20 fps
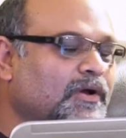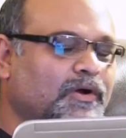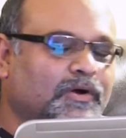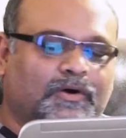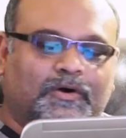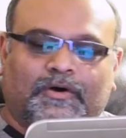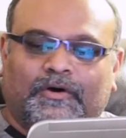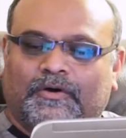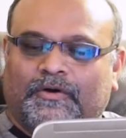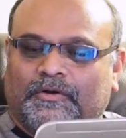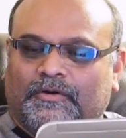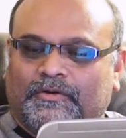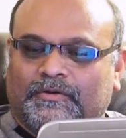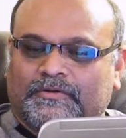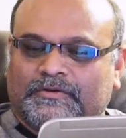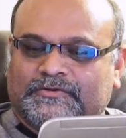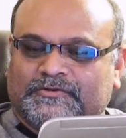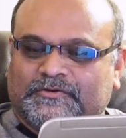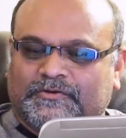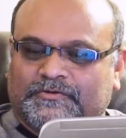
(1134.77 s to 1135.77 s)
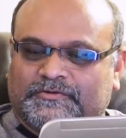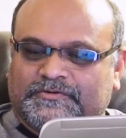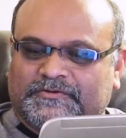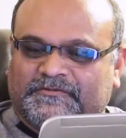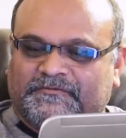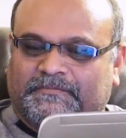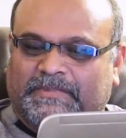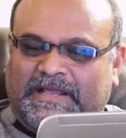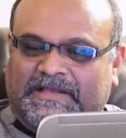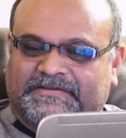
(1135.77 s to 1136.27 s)
all sorts
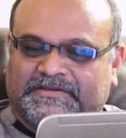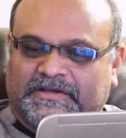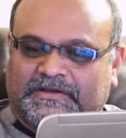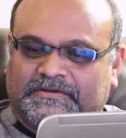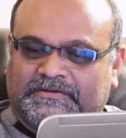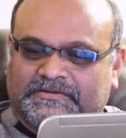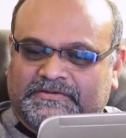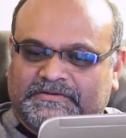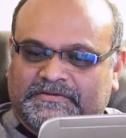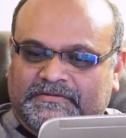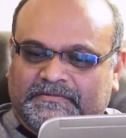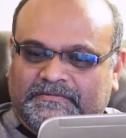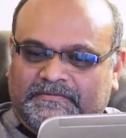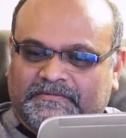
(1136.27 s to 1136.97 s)
of blessings